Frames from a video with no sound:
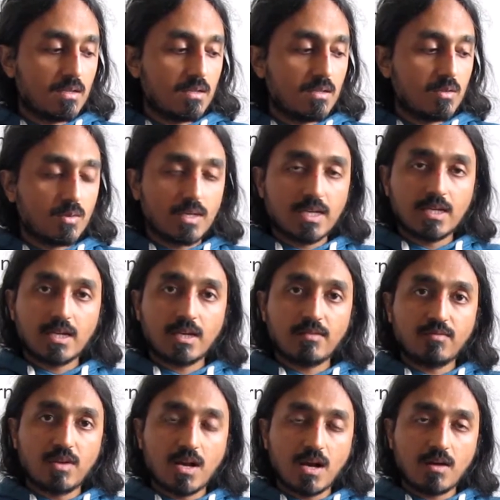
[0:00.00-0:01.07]
you again
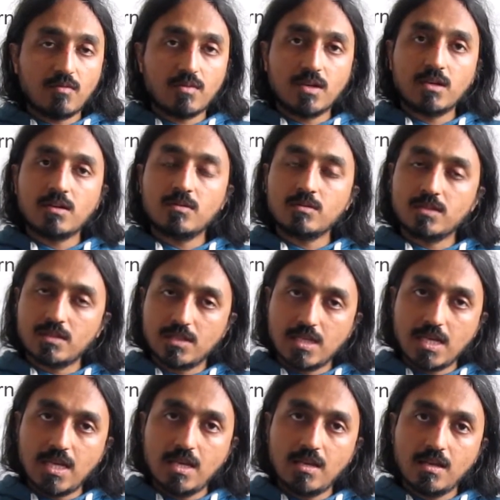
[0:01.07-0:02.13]
have Ga1 on the
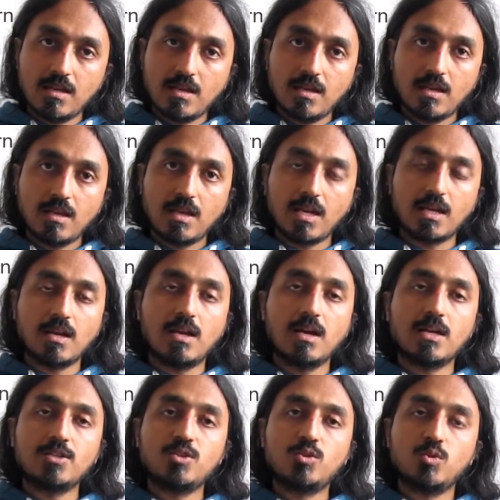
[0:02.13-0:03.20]
D and
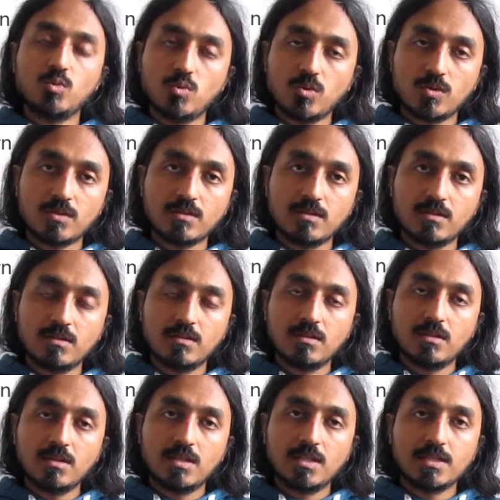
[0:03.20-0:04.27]
Ga2 on the
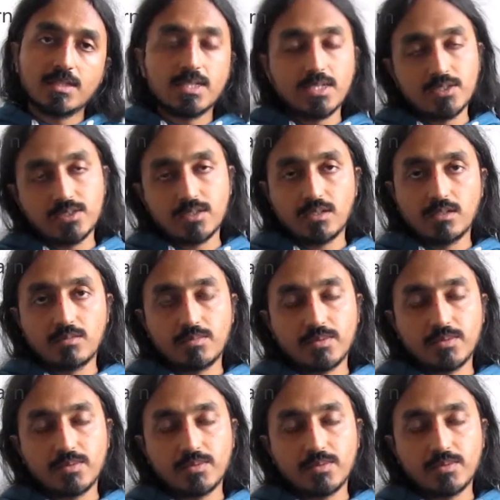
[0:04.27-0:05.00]
D sharp.